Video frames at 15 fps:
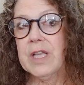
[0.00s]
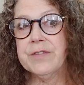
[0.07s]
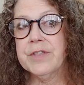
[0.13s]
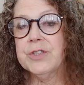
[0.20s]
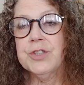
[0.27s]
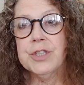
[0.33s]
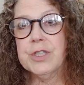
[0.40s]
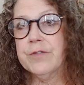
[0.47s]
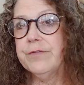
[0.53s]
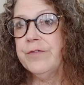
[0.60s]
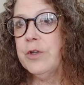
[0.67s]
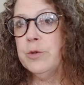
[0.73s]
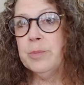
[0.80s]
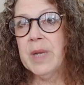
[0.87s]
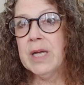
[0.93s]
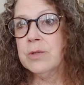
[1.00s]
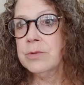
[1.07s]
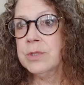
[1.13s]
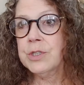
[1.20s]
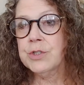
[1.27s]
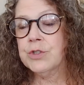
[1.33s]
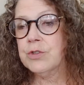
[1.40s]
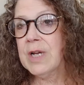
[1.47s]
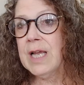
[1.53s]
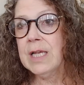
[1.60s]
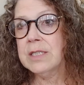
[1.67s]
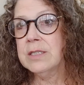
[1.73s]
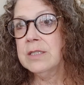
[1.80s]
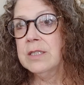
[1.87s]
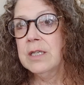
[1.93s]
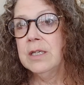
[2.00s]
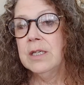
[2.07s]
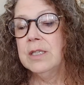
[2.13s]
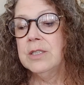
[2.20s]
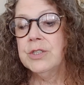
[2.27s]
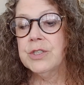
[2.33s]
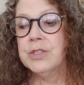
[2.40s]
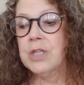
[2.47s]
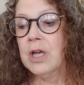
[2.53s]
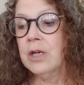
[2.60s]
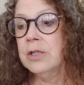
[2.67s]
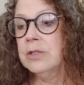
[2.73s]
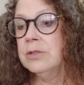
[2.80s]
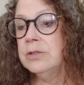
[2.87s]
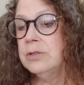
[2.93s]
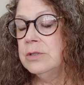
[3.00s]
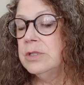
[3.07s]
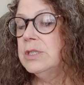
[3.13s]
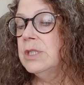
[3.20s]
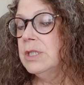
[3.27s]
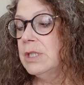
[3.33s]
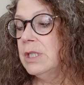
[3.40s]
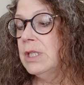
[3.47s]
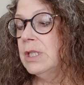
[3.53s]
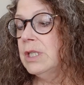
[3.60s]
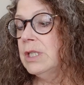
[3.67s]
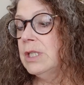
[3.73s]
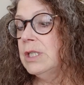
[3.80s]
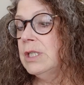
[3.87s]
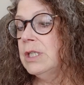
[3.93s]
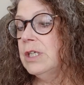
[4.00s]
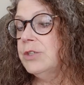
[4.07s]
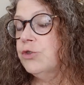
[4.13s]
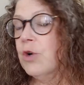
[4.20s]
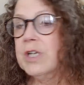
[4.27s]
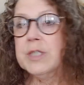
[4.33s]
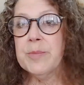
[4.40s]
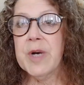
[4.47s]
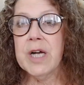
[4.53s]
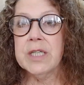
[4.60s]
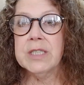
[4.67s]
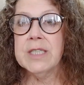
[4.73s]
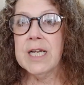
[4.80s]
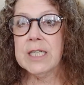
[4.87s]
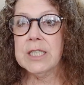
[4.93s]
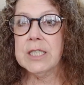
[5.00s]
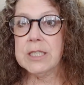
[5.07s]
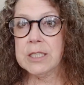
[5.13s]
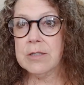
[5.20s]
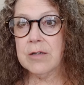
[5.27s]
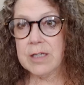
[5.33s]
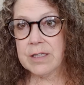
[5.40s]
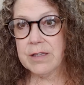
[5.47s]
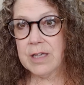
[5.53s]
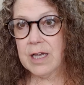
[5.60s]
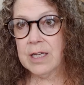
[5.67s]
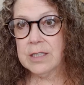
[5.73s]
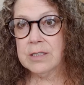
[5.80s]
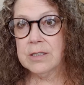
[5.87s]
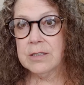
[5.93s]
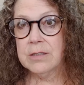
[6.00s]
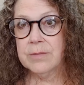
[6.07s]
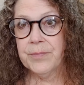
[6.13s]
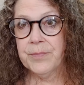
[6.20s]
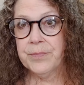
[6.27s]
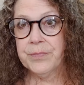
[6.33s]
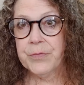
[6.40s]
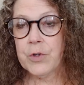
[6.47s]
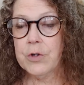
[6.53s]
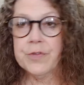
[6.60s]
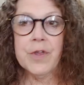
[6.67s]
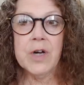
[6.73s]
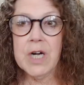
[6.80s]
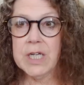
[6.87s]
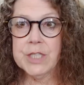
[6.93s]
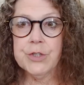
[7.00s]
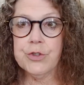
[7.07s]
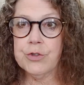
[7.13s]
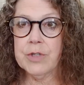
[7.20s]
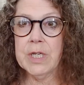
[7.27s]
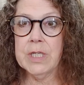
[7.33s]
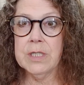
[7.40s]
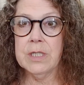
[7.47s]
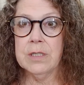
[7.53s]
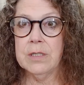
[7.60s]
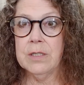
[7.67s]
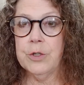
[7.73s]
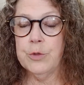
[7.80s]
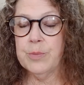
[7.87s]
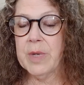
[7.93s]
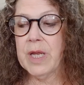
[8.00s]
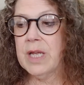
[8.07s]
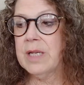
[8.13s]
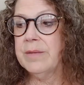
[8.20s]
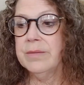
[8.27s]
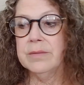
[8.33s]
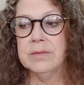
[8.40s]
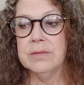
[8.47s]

They're just a few pounds a strand. So trying to buy a necklace like that on the high street, you'd pay